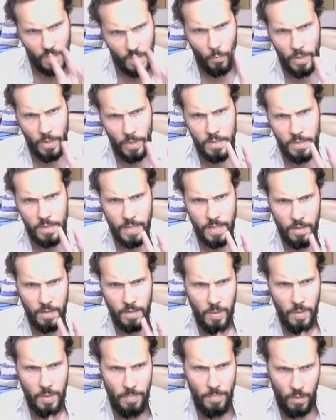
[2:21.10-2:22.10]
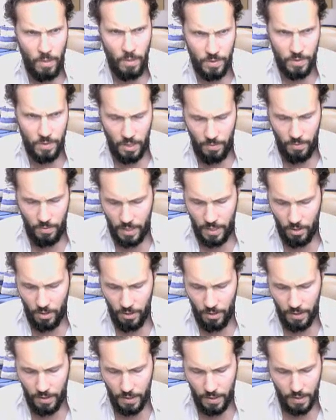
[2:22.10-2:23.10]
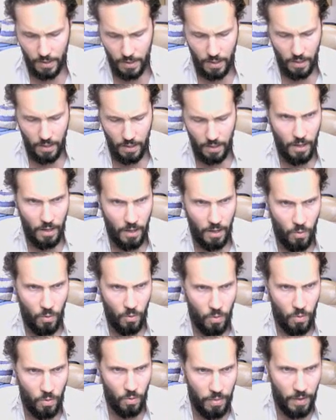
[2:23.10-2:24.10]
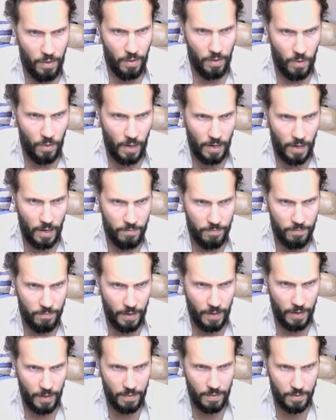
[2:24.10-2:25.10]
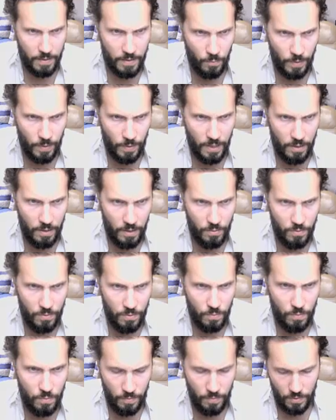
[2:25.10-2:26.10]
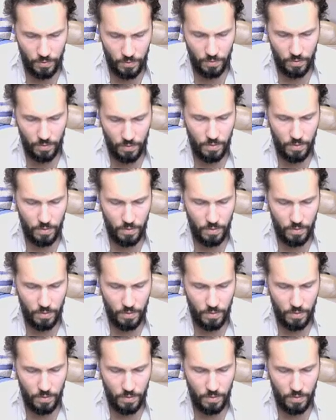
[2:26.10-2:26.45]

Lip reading: We understand a bit better what's going on, although I find that we lose, whoops,